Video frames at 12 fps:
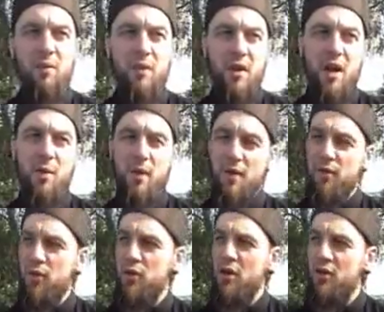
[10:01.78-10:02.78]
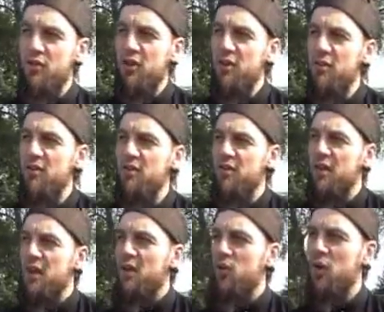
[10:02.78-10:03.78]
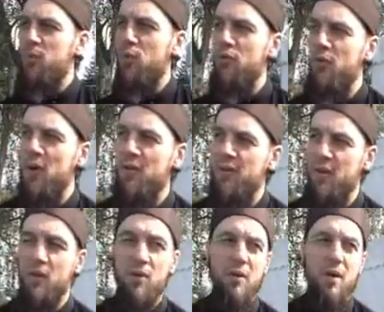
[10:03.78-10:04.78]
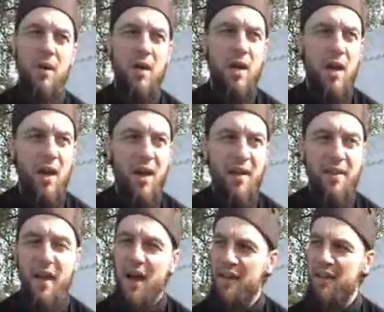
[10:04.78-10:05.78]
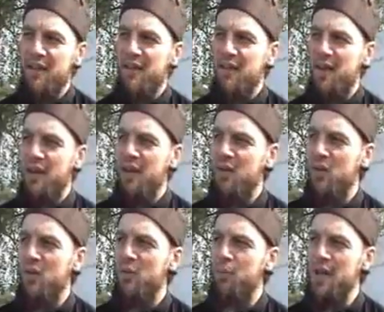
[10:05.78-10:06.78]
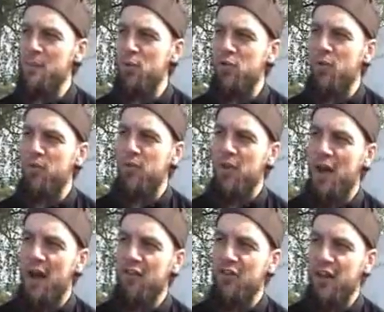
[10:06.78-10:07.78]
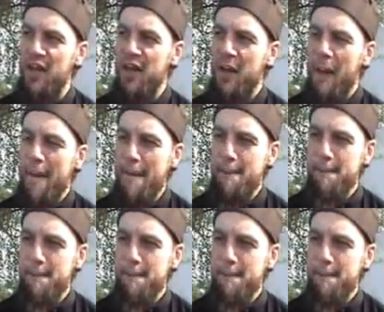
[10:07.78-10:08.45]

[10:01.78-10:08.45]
Alhamdulillah, we have 2 young sons who are both waqf, and that, being able to actually,